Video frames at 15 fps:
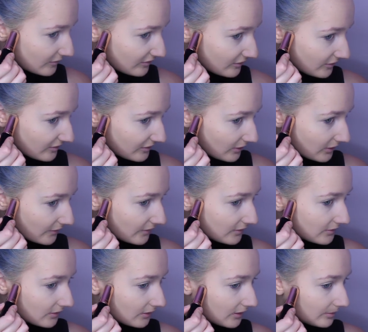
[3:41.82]
start at the
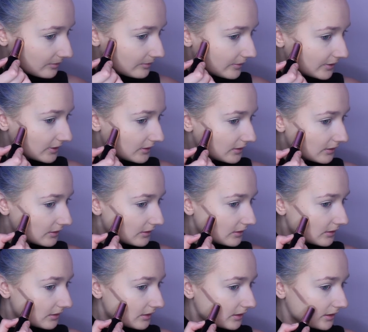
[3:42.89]
top of my
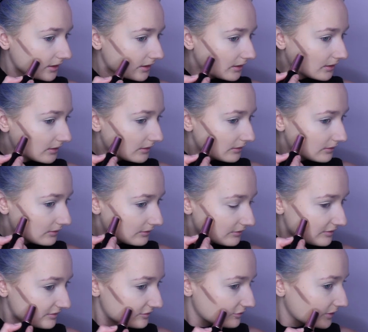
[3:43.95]
ear and
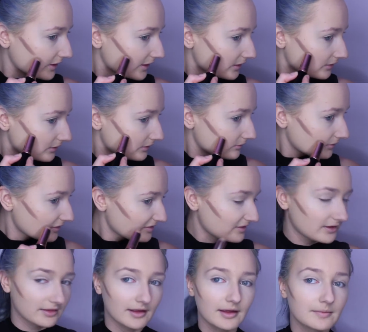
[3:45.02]
just drag it inwards
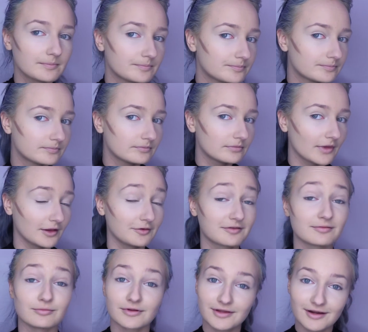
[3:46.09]
like that. It
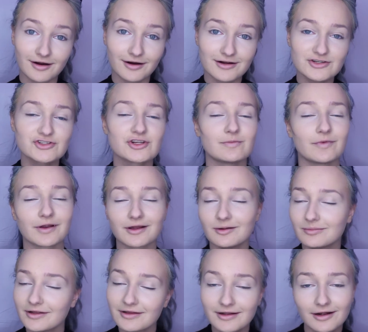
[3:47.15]
looks really harsh and we're gonna
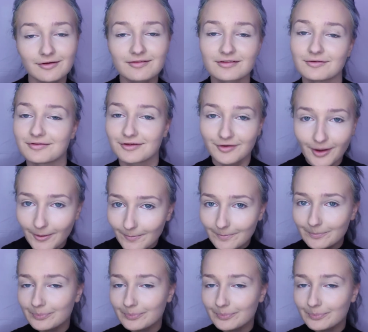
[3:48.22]
blend it out, so it's okay.